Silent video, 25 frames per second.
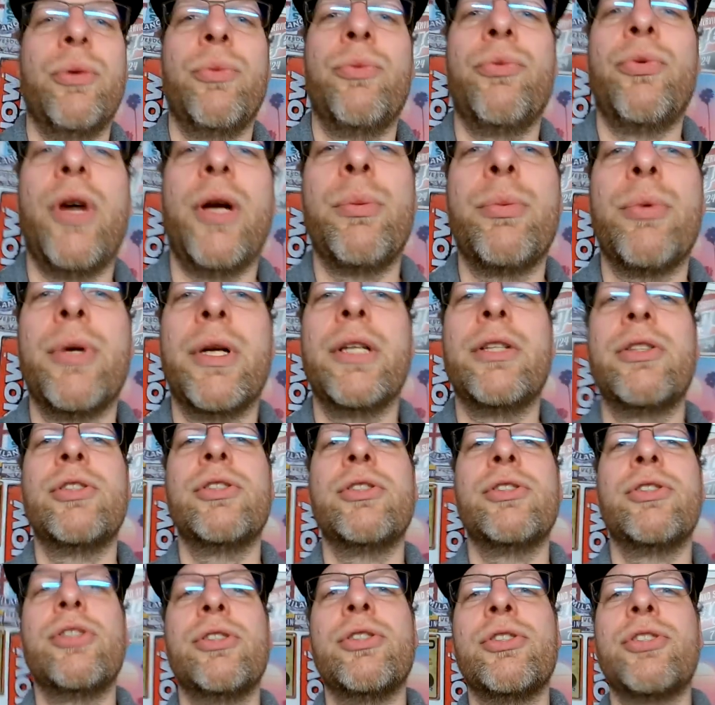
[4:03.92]

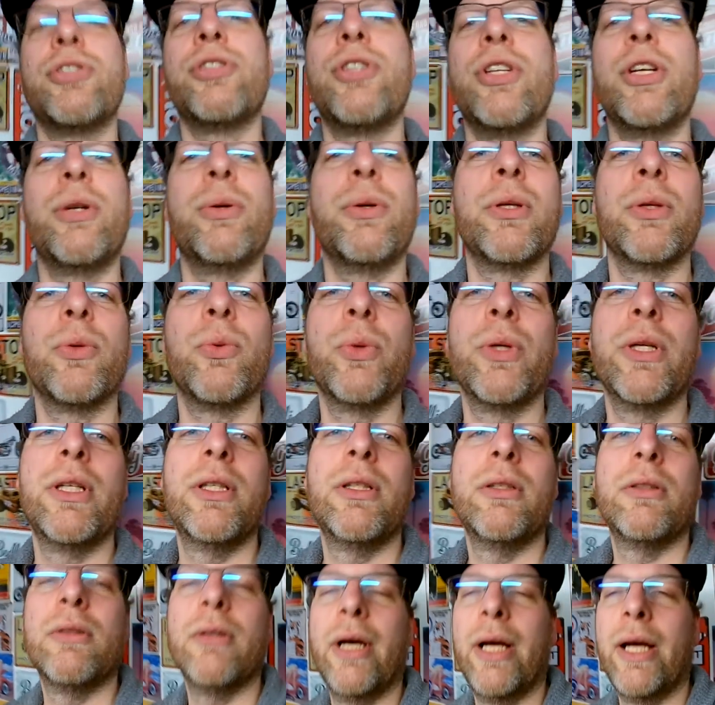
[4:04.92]
vibrations in the steering
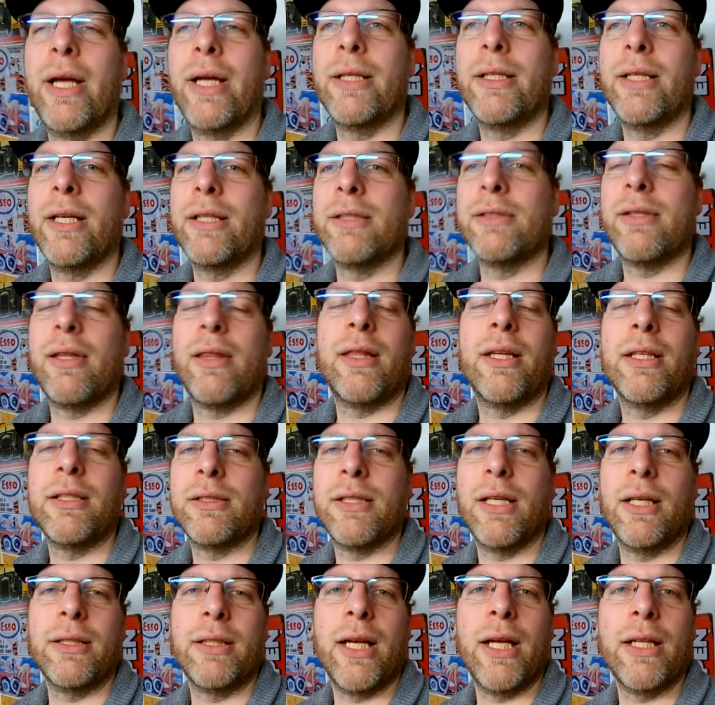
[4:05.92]
wheel and things
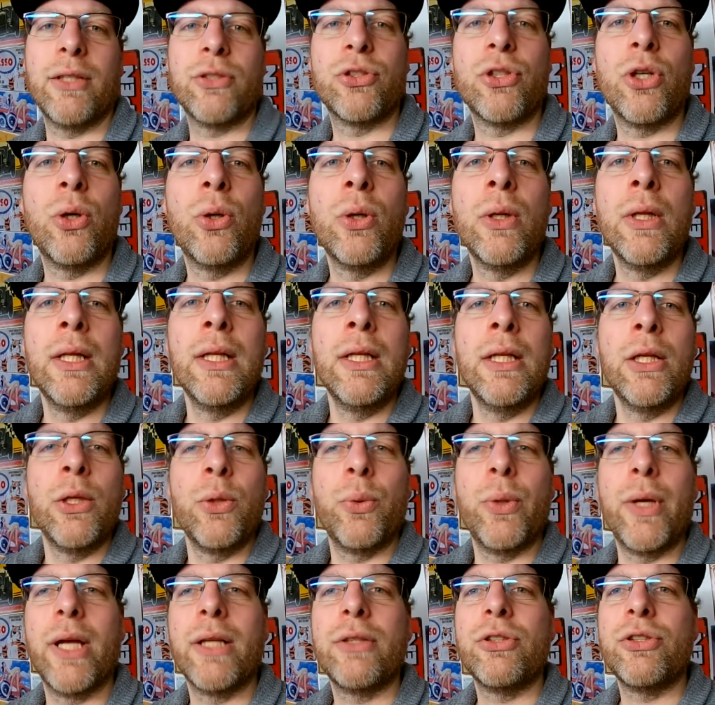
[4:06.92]
like that. So
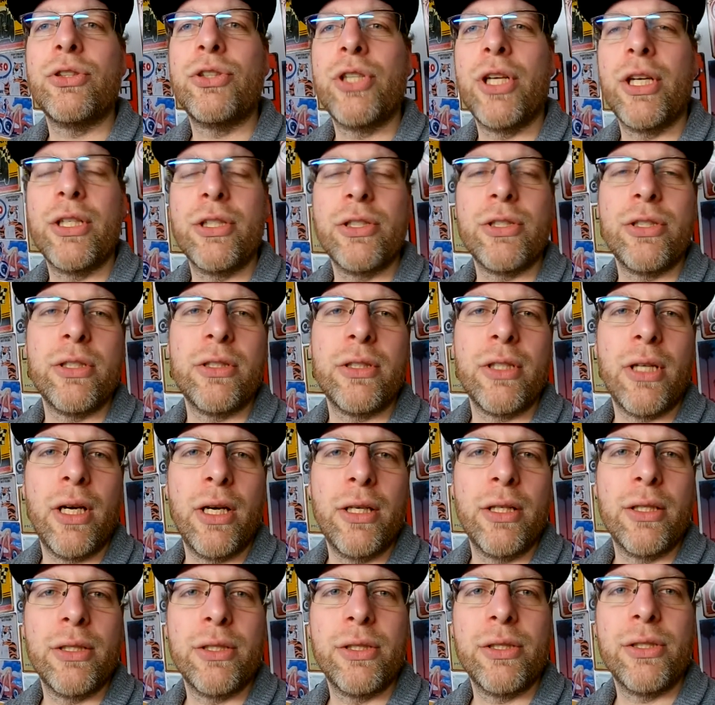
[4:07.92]
we had to change the
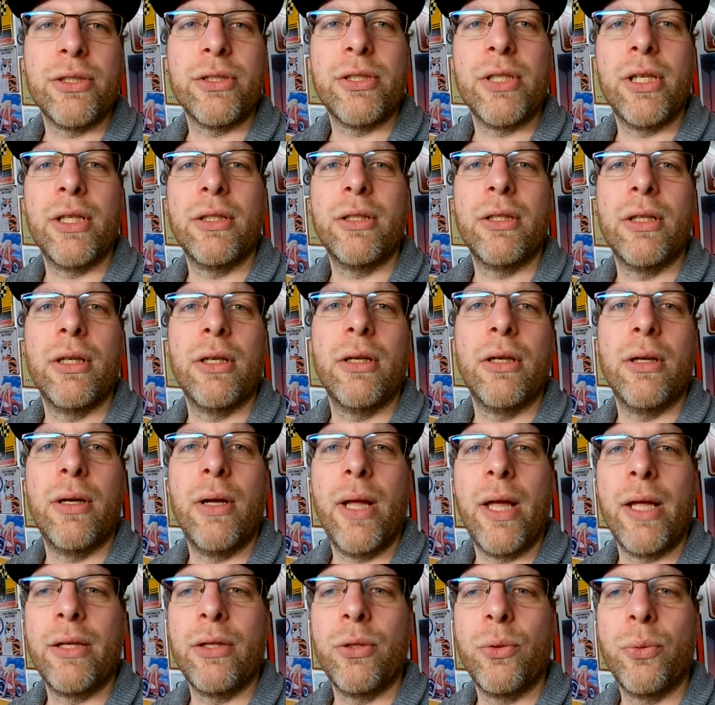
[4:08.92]
tires and
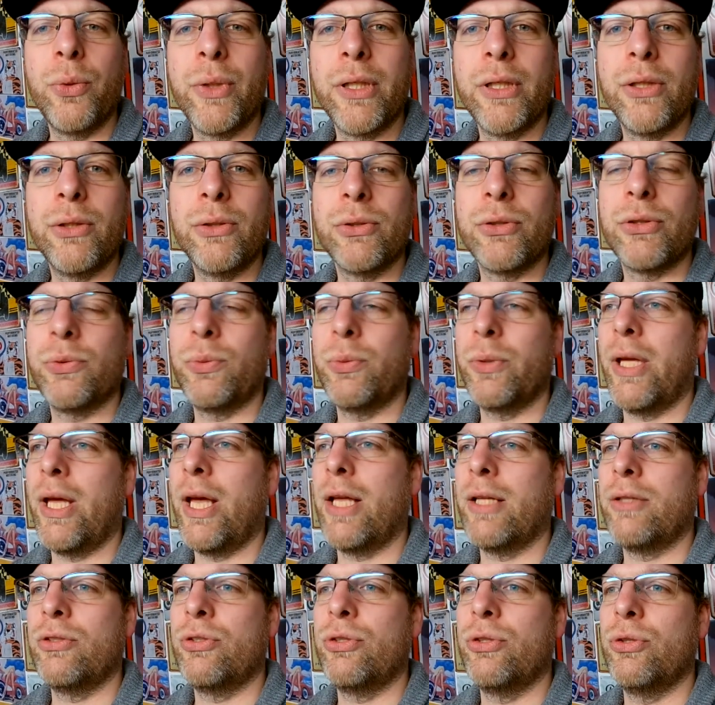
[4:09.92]
the wheels. We
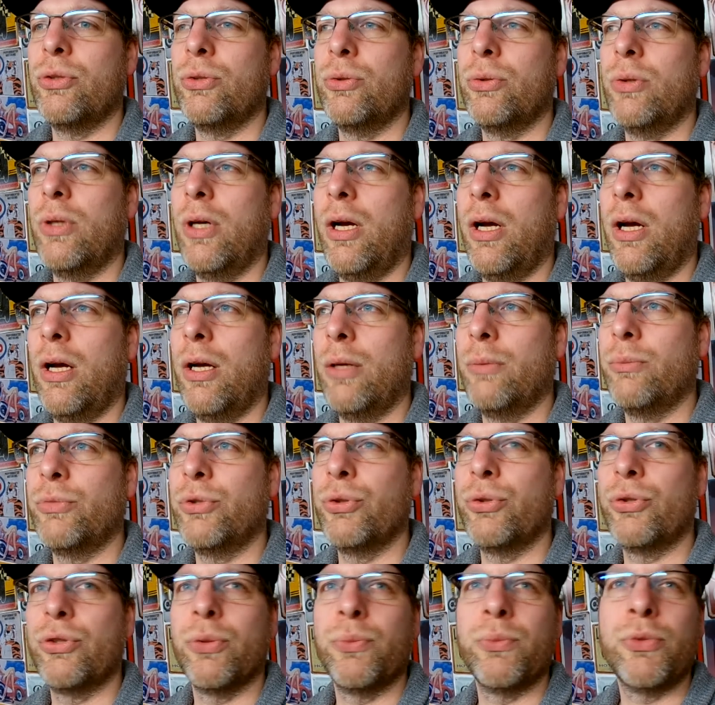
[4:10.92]
had to
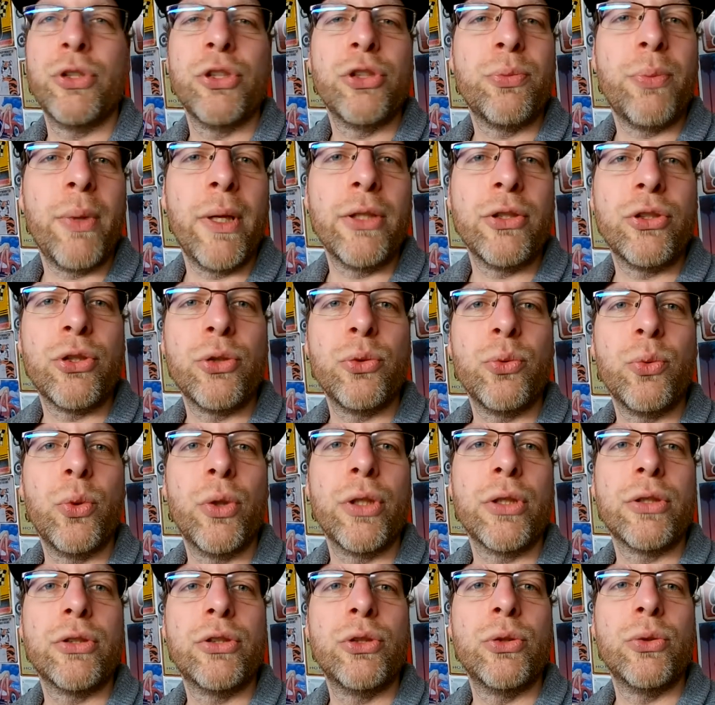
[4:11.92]
do some suspension
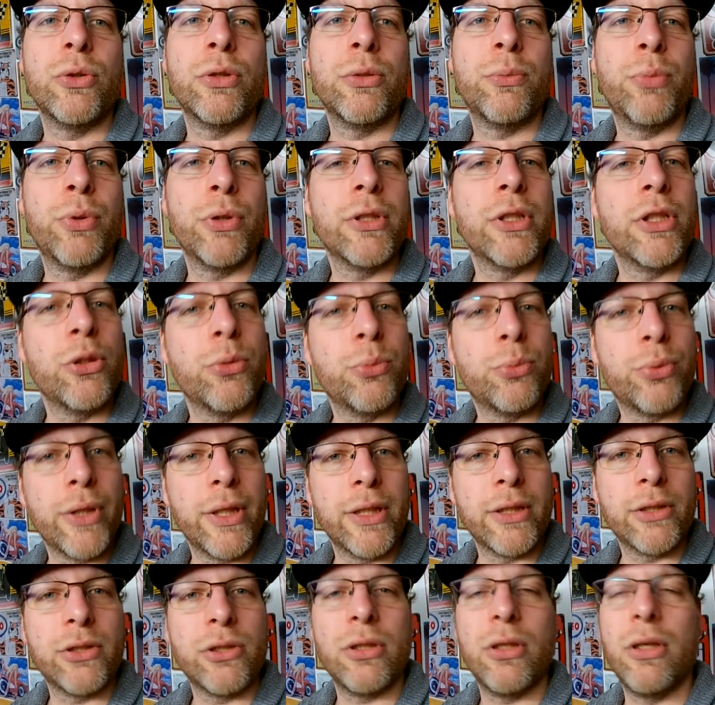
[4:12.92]
work to it, put new
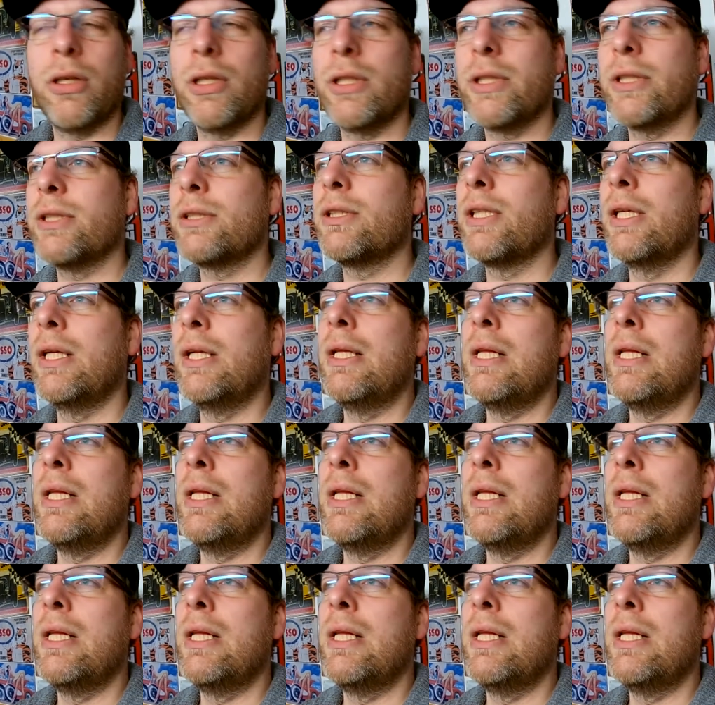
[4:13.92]
brakes on it.